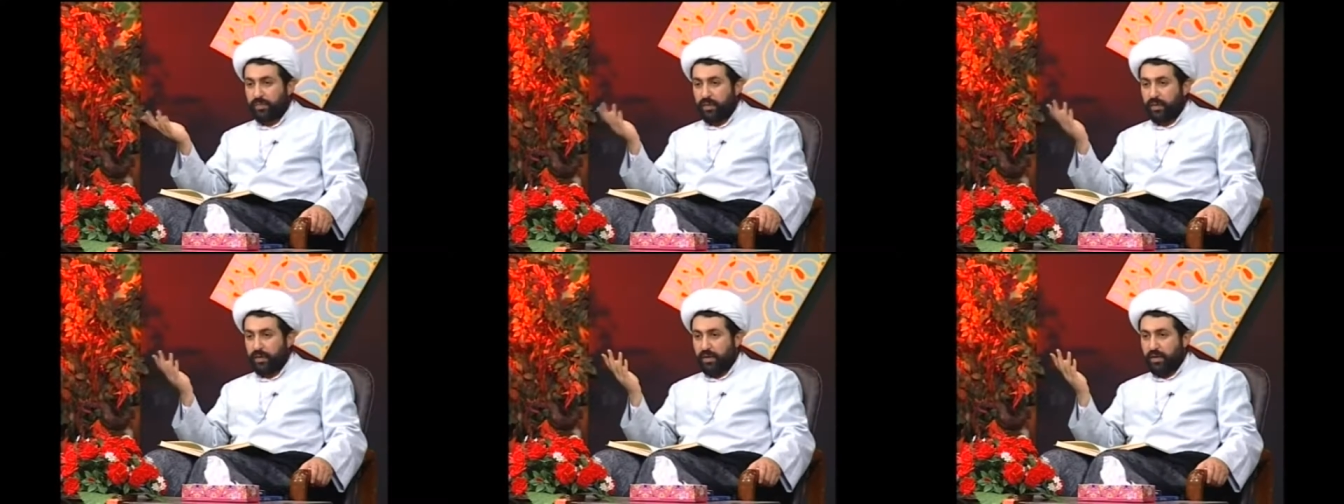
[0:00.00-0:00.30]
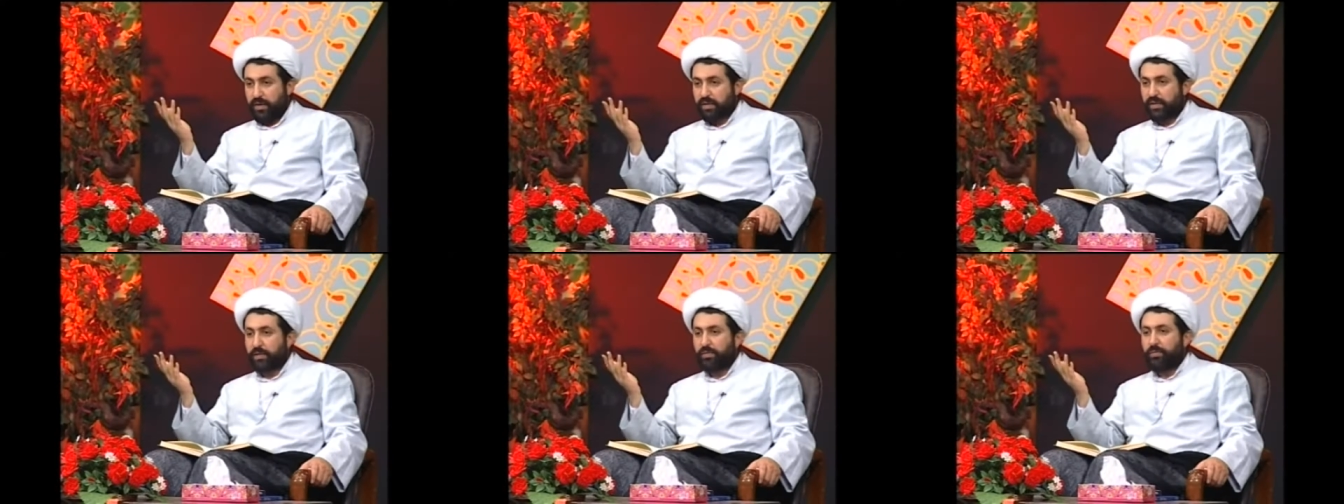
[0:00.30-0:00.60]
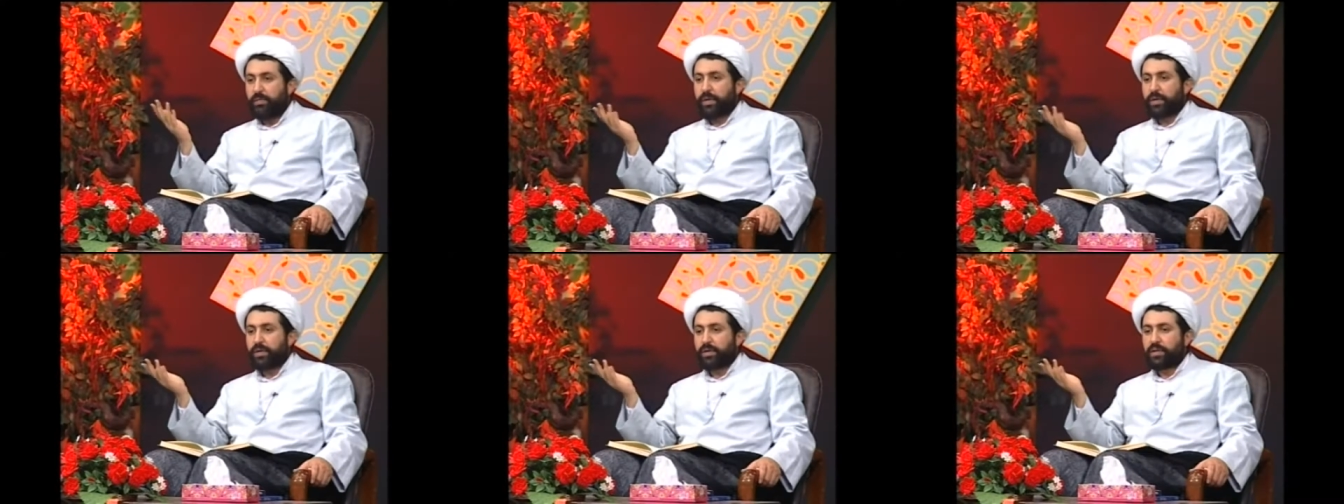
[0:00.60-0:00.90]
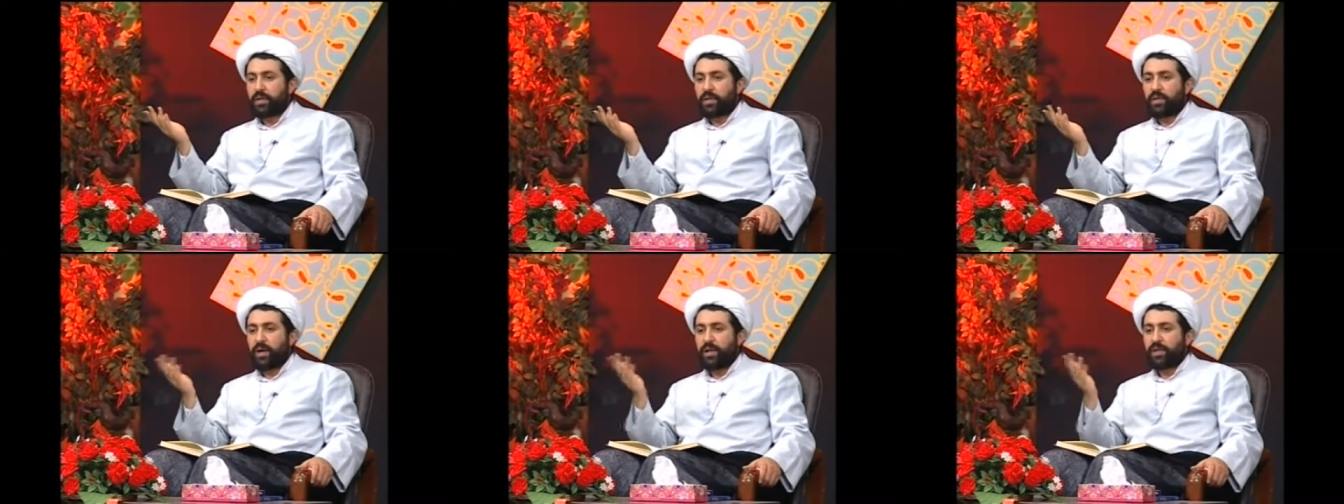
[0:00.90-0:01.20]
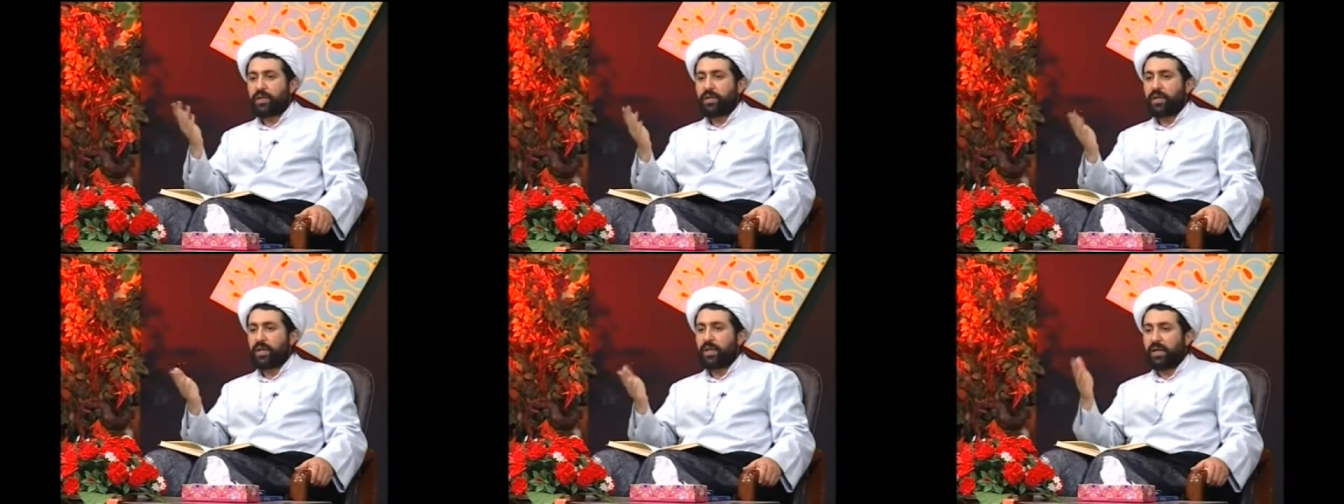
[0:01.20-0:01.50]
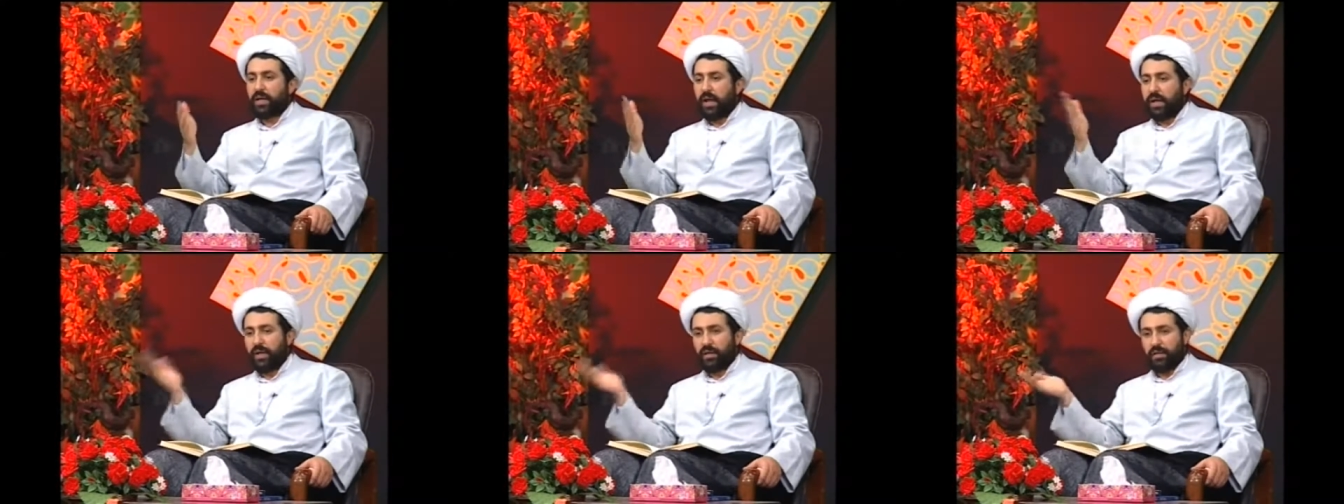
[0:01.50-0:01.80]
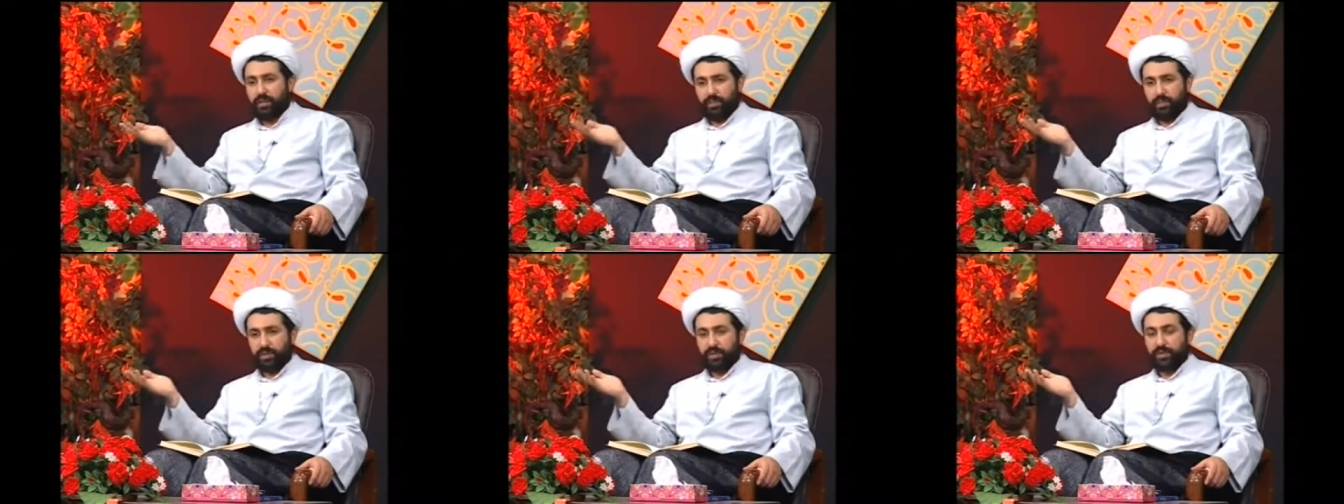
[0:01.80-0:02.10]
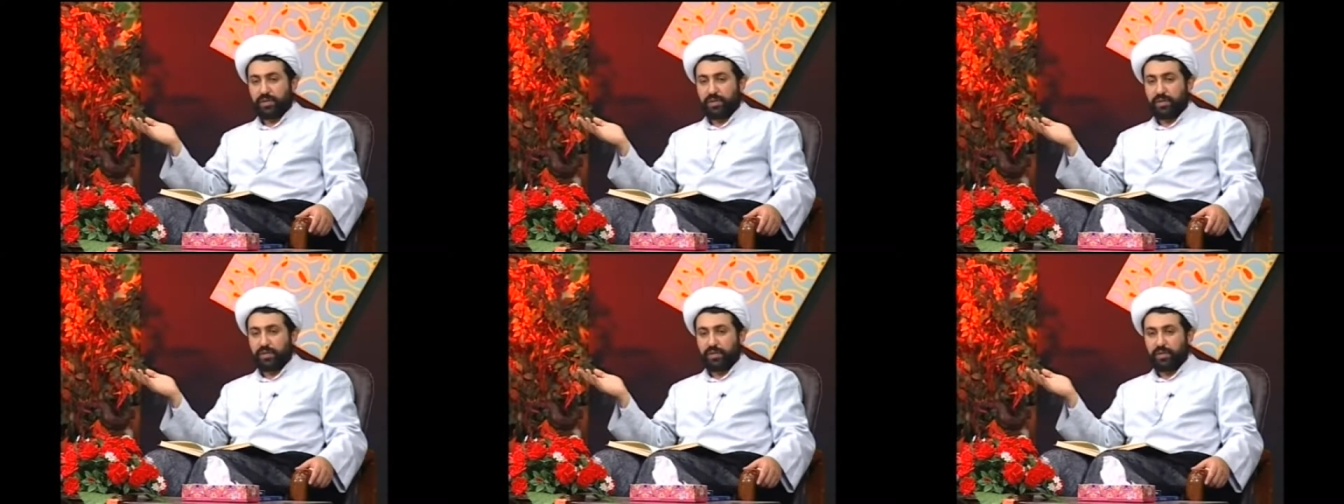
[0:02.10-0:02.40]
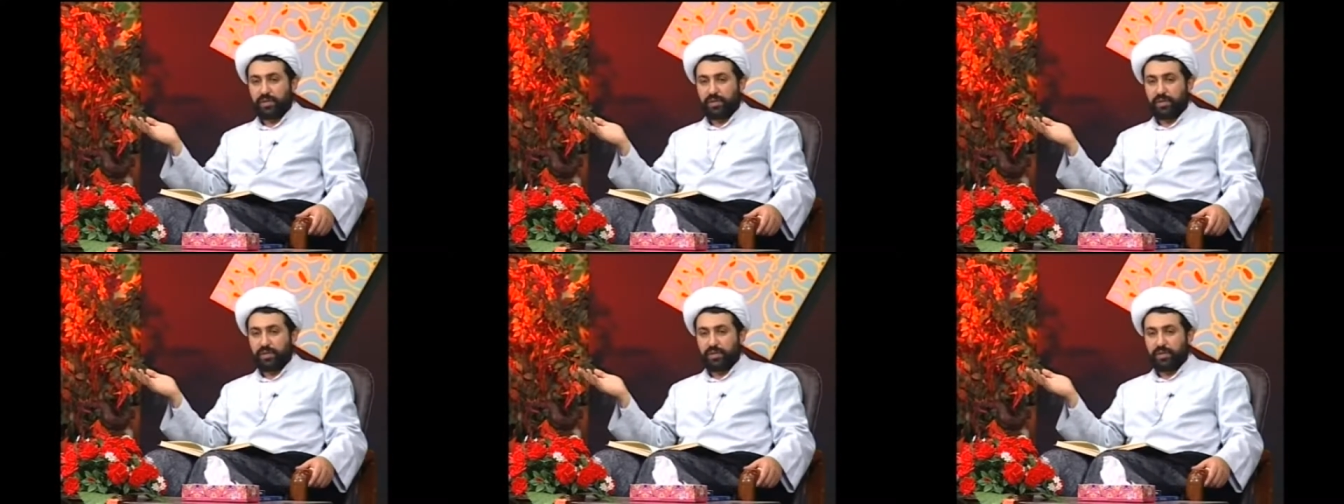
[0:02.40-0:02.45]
It's a murder, like killing another person.